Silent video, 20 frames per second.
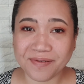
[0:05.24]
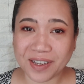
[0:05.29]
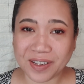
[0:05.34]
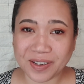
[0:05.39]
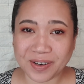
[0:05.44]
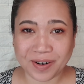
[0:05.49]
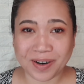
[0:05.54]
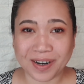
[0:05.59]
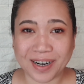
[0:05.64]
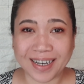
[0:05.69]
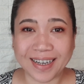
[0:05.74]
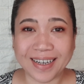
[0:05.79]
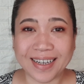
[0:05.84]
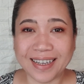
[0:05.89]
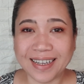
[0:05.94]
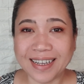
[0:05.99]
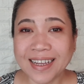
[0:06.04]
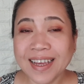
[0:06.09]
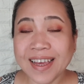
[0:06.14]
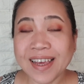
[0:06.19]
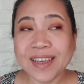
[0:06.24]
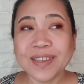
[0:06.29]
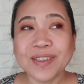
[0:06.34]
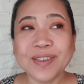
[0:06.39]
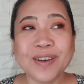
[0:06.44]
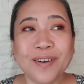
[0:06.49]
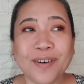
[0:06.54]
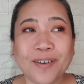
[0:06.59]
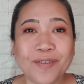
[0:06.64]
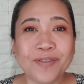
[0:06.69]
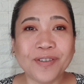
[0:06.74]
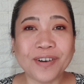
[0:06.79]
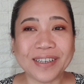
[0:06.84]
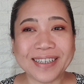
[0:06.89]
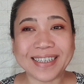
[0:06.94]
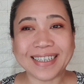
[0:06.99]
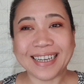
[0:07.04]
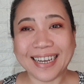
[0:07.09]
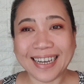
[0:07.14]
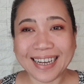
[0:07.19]
Victoria. So for
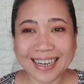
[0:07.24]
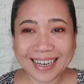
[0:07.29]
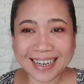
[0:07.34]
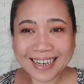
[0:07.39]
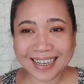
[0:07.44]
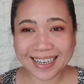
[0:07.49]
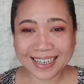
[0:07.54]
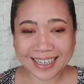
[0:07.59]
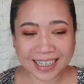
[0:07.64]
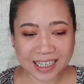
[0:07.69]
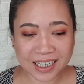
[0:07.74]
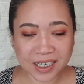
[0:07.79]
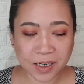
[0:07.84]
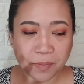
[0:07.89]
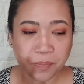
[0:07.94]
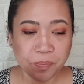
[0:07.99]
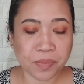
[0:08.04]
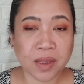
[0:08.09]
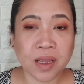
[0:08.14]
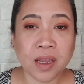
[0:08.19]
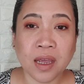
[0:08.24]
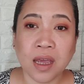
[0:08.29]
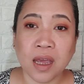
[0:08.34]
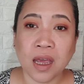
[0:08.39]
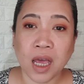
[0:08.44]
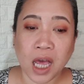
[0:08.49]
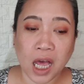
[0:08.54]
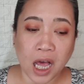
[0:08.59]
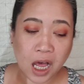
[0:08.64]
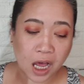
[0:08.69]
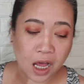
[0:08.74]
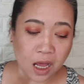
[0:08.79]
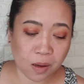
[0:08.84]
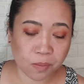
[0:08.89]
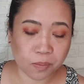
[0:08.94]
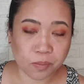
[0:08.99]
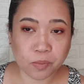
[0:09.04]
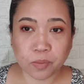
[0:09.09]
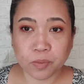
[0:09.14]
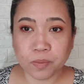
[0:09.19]
today,
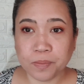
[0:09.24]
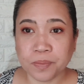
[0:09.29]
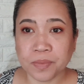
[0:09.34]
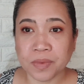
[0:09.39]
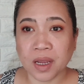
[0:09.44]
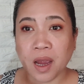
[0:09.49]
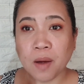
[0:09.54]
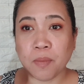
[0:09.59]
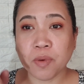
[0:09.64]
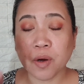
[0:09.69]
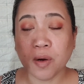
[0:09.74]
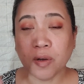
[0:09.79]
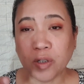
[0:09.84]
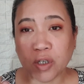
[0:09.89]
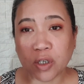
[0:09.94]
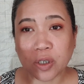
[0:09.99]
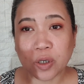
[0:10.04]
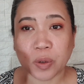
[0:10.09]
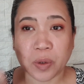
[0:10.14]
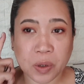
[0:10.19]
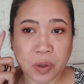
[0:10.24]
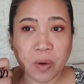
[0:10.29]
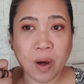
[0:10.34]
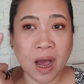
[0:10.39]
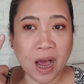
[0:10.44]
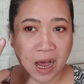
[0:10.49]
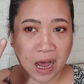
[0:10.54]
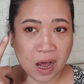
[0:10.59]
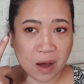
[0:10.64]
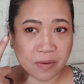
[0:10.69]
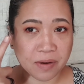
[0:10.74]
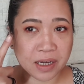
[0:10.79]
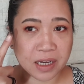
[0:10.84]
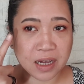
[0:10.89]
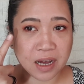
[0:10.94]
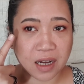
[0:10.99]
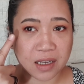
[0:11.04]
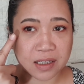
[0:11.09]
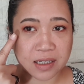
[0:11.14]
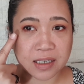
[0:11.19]
I'm going to show you how I
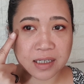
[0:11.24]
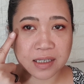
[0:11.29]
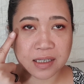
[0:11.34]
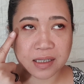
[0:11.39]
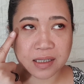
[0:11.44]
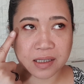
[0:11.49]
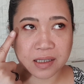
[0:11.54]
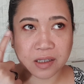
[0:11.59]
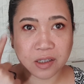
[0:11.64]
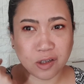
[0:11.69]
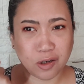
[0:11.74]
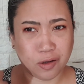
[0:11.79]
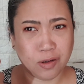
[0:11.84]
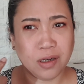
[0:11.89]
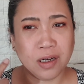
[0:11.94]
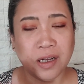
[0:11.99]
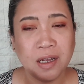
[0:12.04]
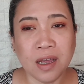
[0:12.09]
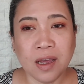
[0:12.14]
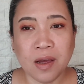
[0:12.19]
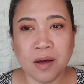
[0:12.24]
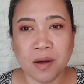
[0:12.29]
got this look